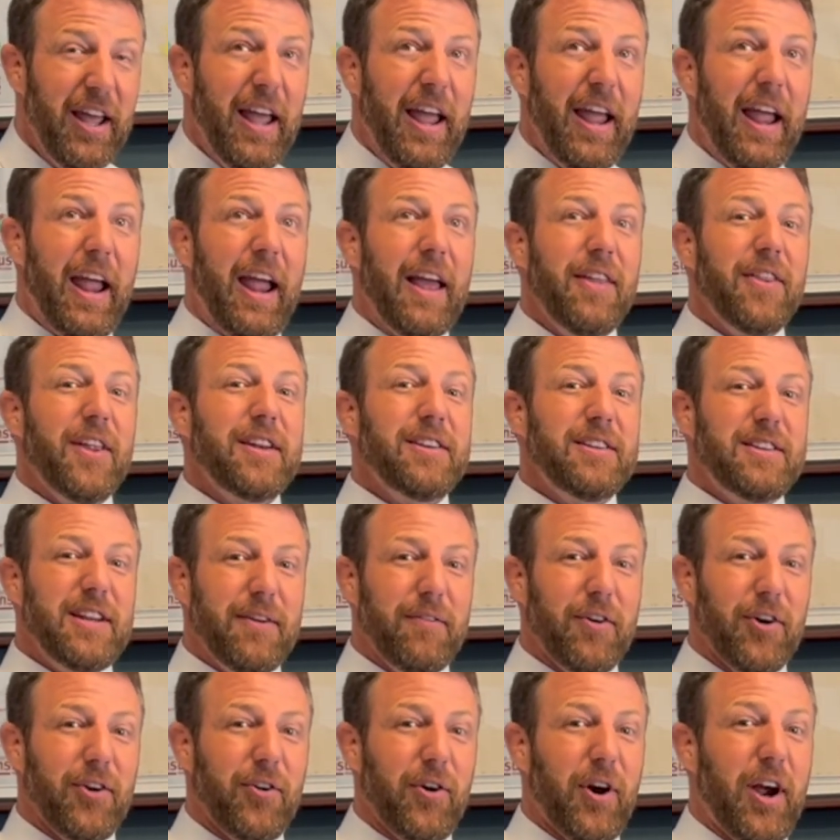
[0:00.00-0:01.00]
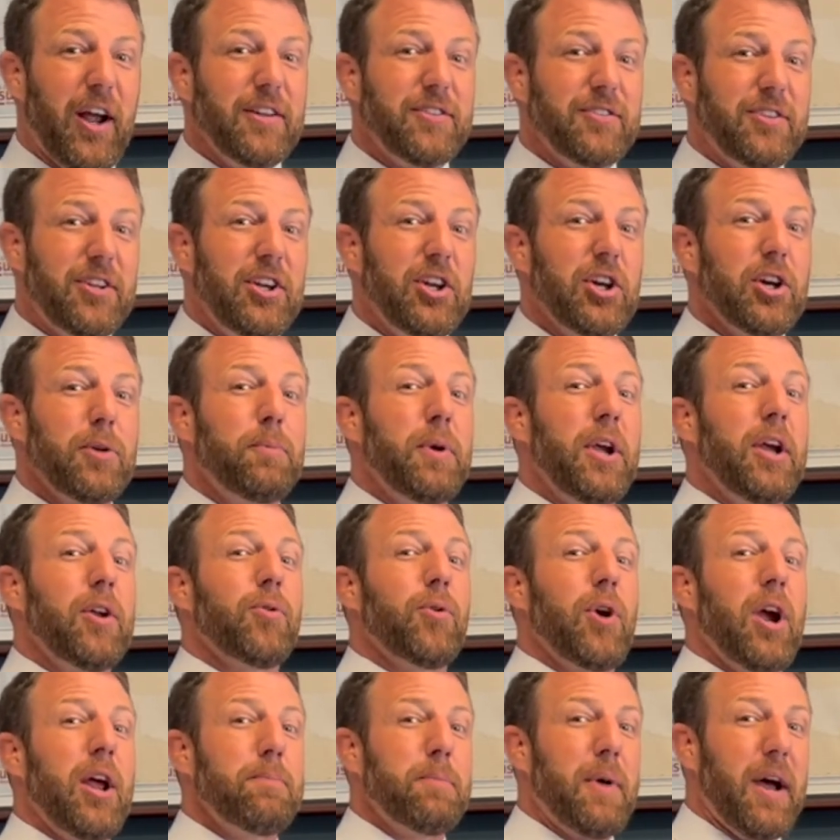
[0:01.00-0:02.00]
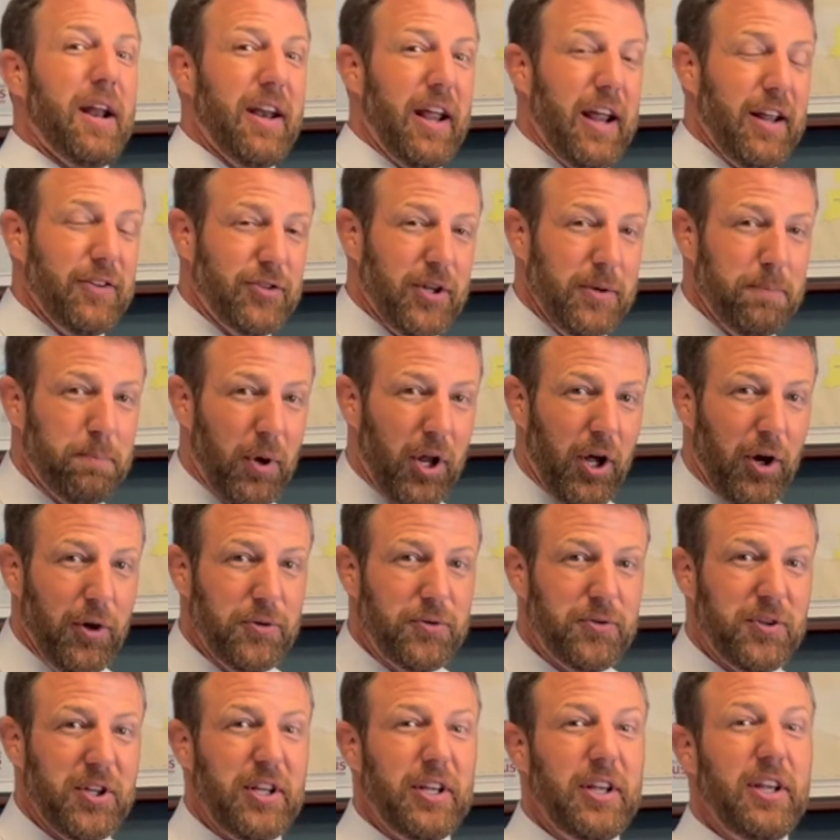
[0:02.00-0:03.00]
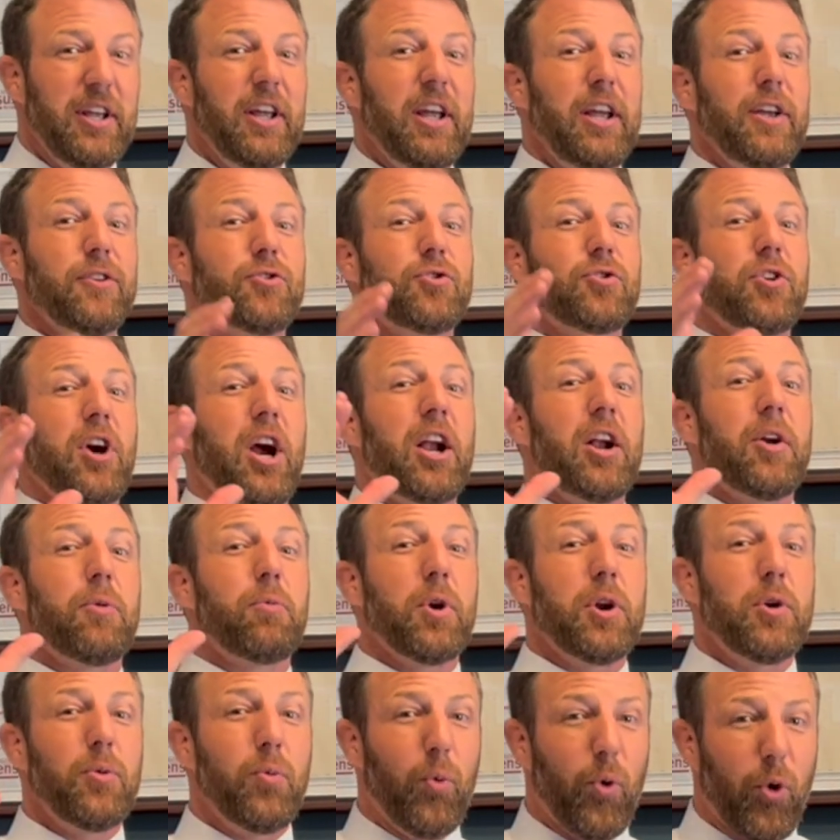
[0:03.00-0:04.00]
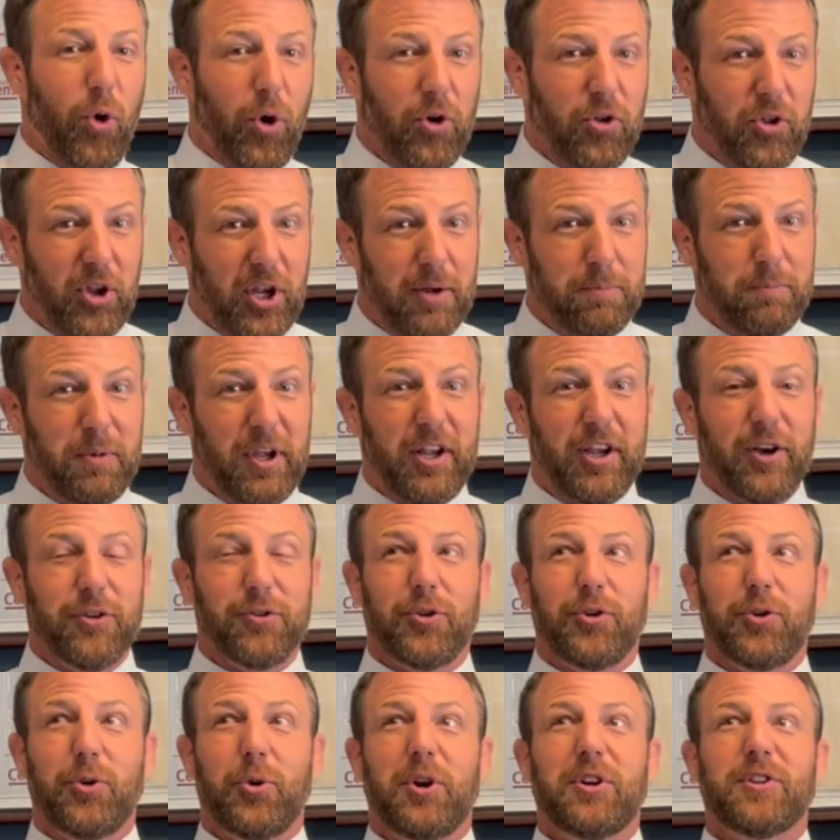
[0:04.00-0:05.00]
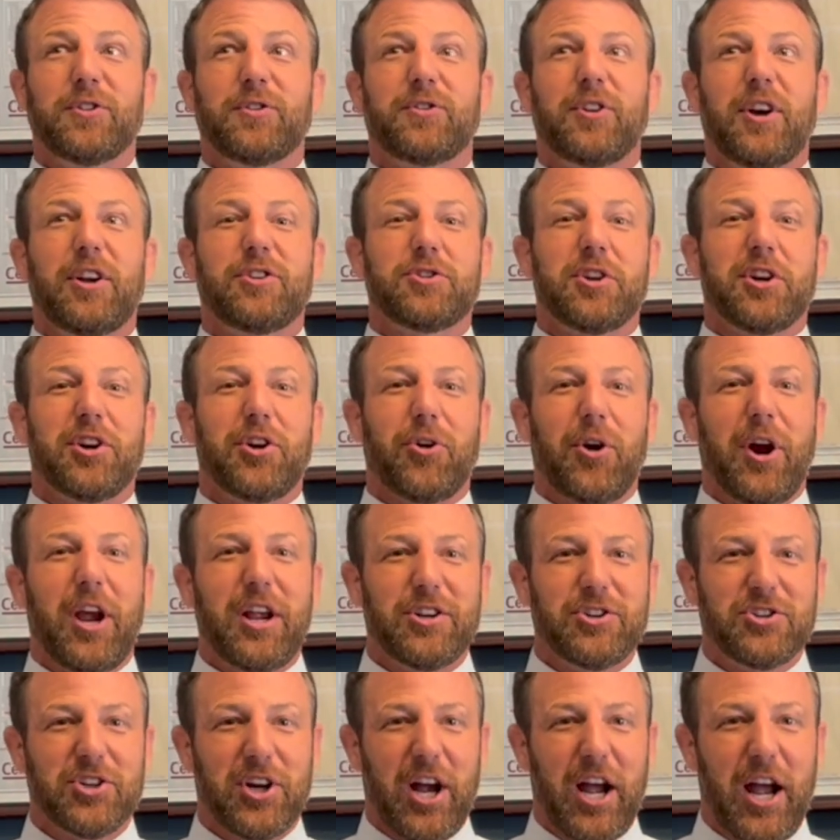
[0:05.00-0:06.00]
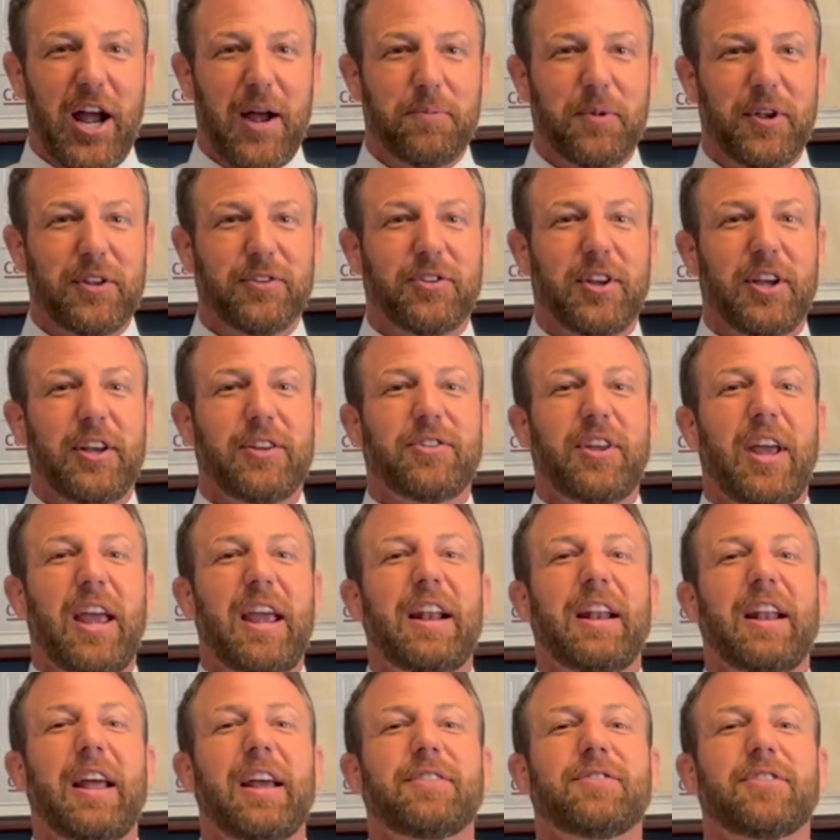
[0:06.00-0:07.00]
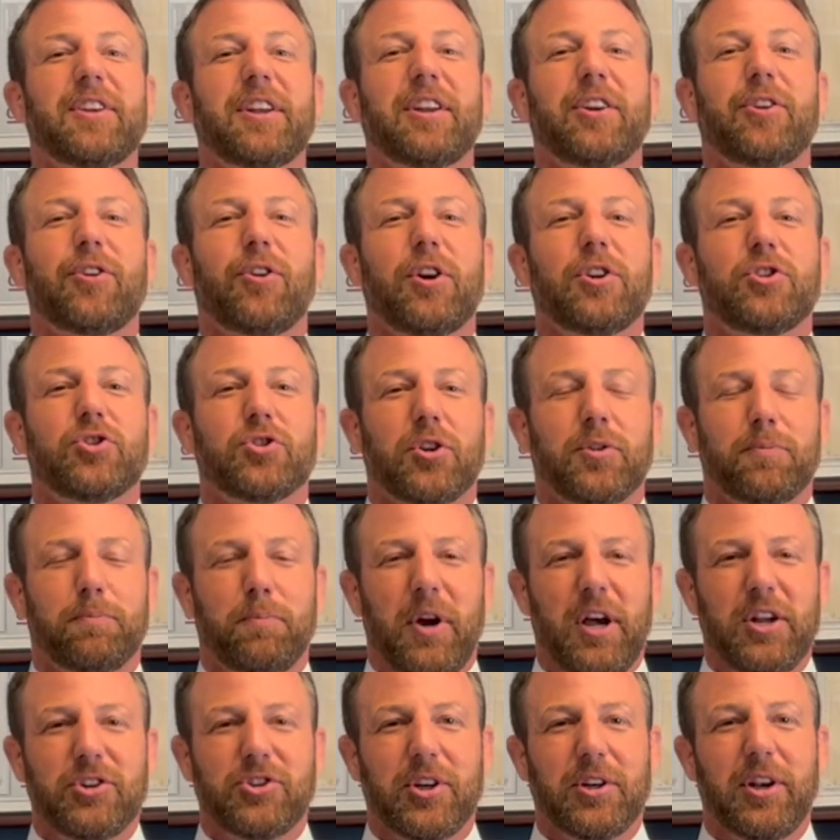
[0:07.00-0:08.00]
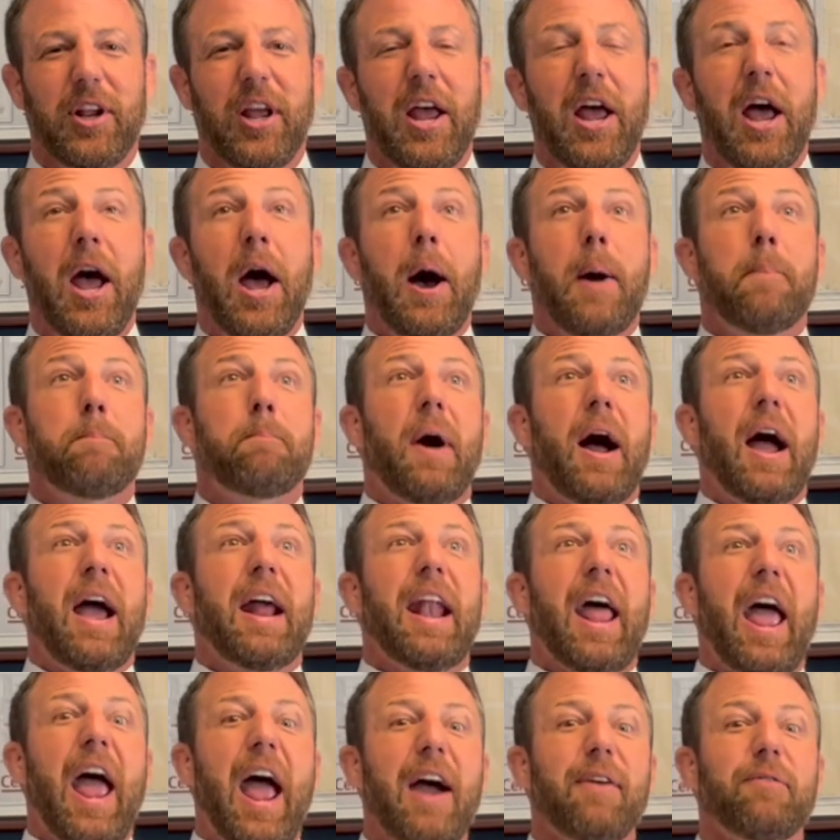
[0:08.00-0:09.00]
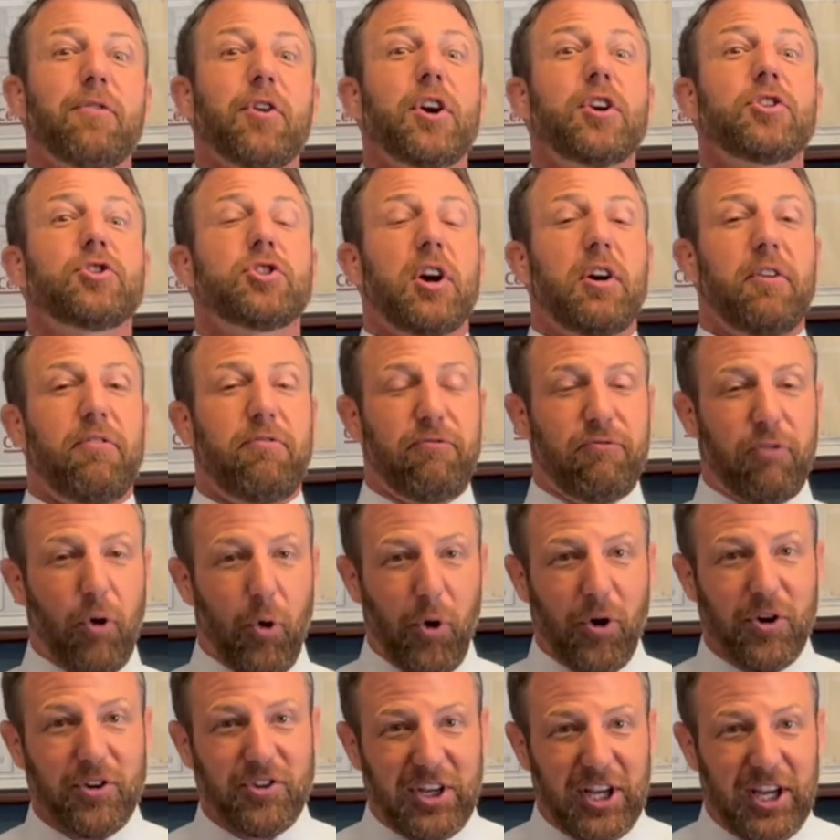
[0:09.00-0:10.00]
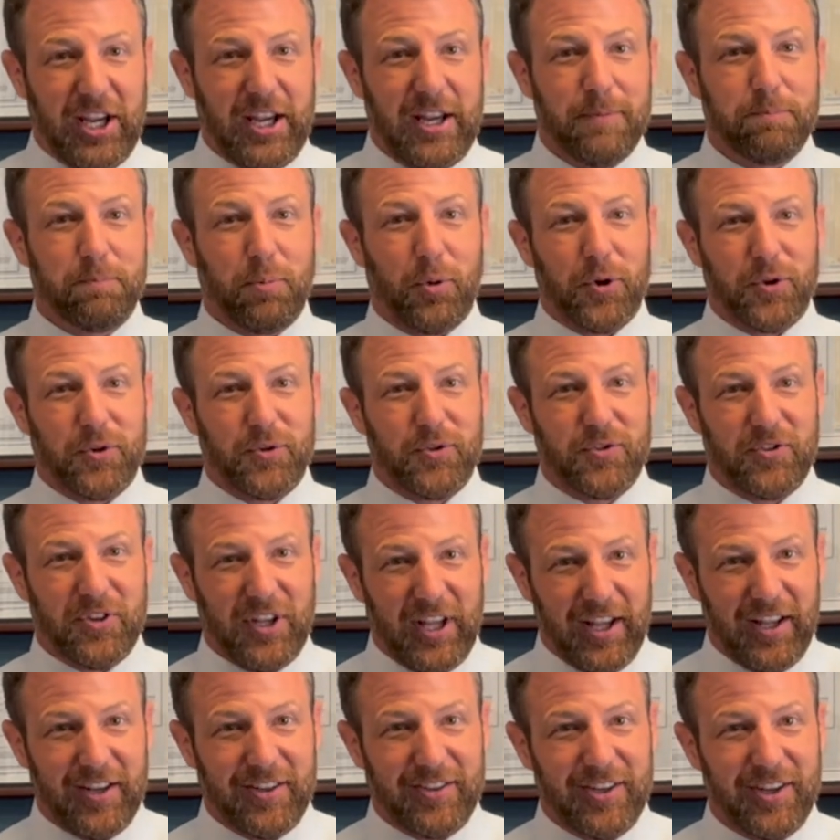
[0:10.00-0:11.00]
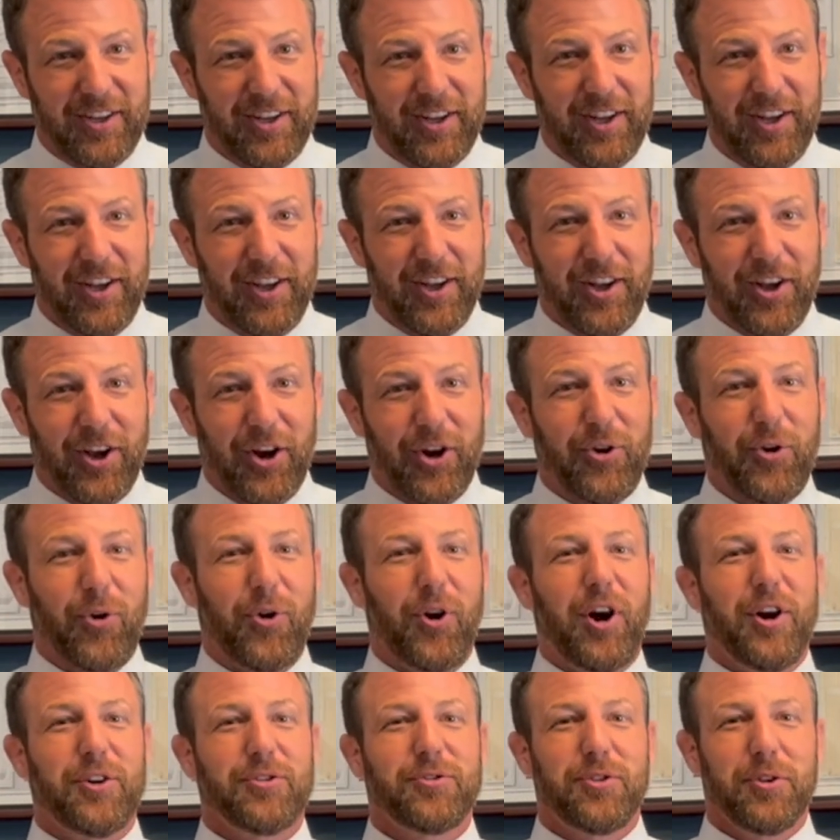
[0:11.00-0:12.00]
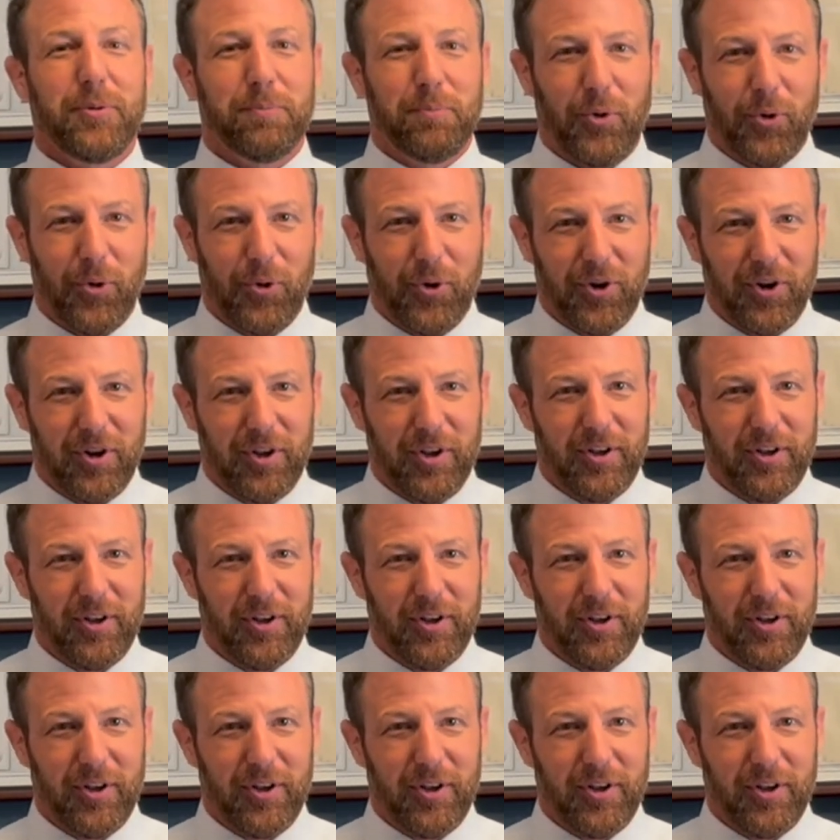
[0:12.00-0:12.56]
And the Democrats here being ran by Nancy Pelosi is trying to reward them because they're doing such a great job that says, hey, let's increase your budget by an average of 14% across the board.